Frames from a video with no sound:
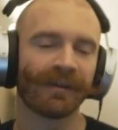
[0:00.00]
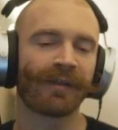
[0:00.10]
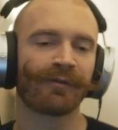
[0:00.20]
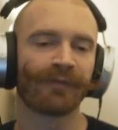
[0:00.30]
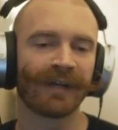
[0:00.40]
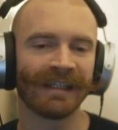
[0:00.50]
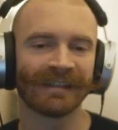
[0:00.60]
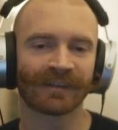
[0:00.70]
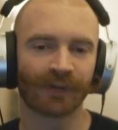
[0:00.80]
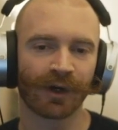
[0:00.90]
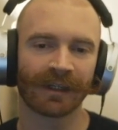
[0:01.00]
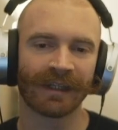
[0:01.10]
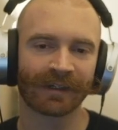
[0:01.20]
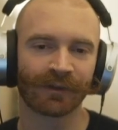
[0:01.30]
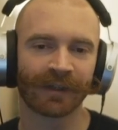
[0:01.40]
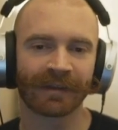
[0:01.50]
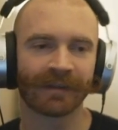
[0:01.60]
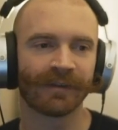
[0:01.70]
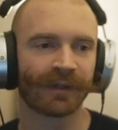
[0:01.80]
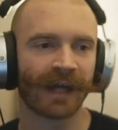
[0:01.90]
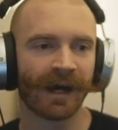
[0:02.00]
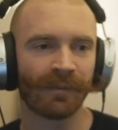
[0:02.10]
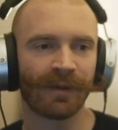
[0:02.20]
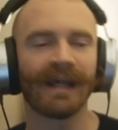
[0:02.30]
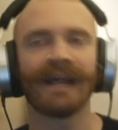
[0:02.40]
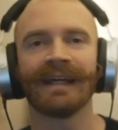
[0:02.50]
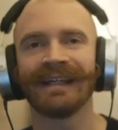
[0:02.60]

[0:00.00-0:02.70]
another really strong Electro deck that you can play